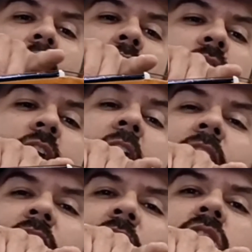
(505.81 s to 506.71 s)

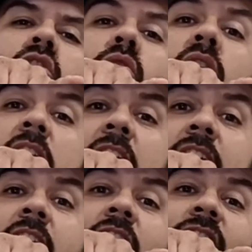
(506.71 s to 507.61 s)
That is
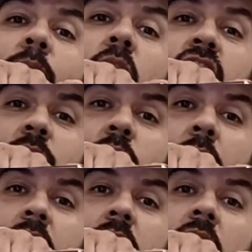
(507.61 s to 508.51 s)
creating a vibration point,
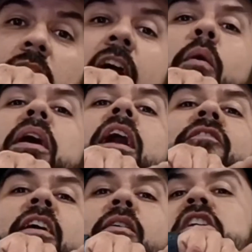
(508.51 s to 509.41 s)
allowing a
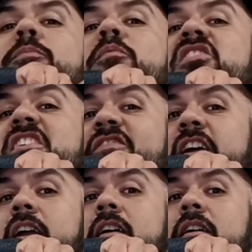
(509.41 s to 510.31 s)
very
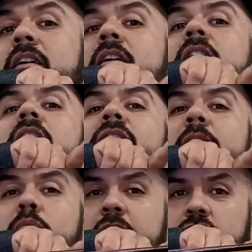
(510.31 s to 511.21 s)
specific
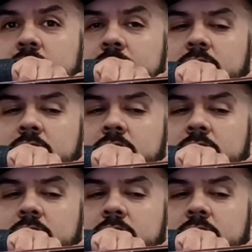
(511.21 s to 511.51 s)
vibration.